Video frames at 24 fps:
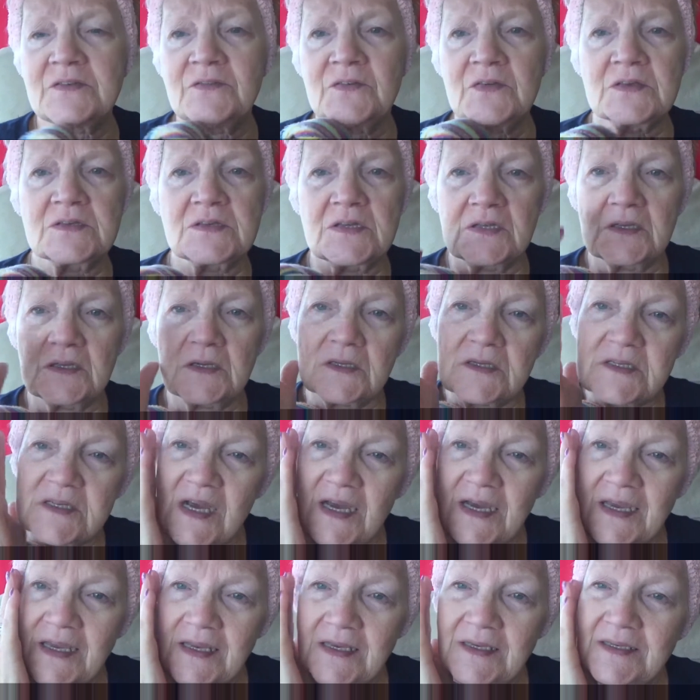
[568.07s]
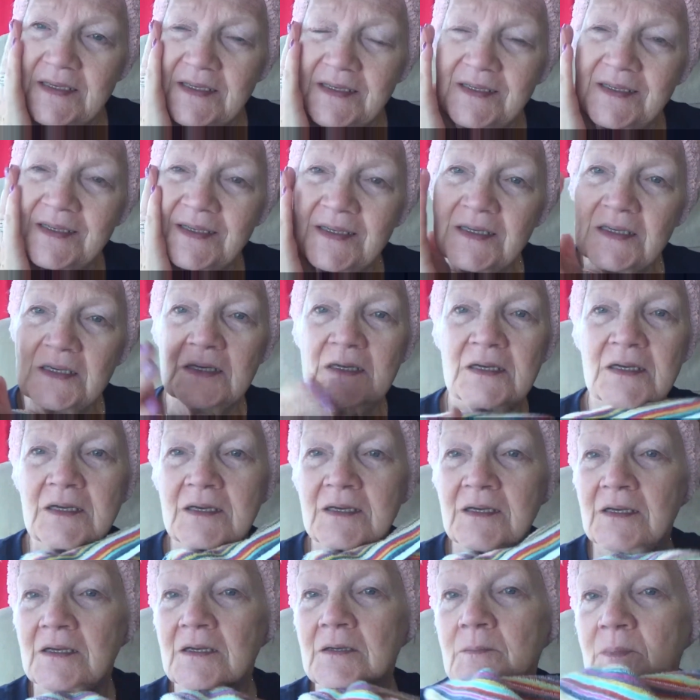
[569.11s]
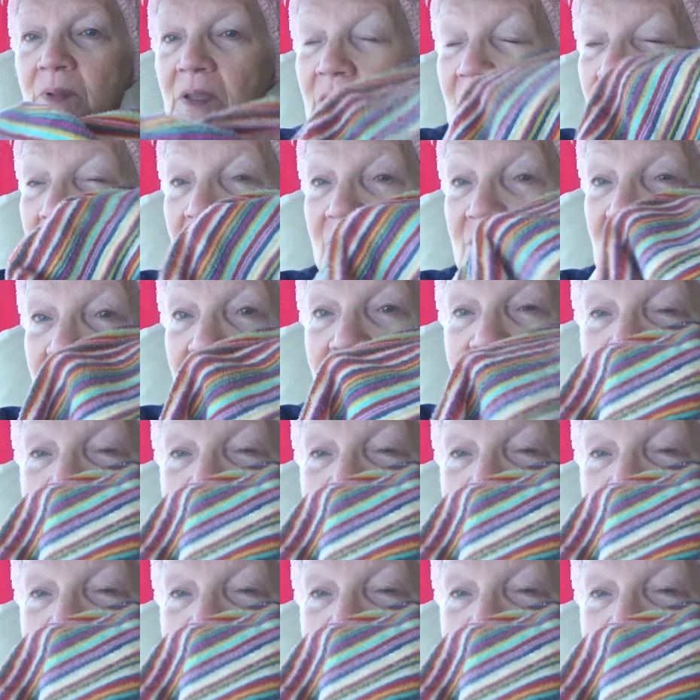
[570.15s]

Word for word: feels a little tight because of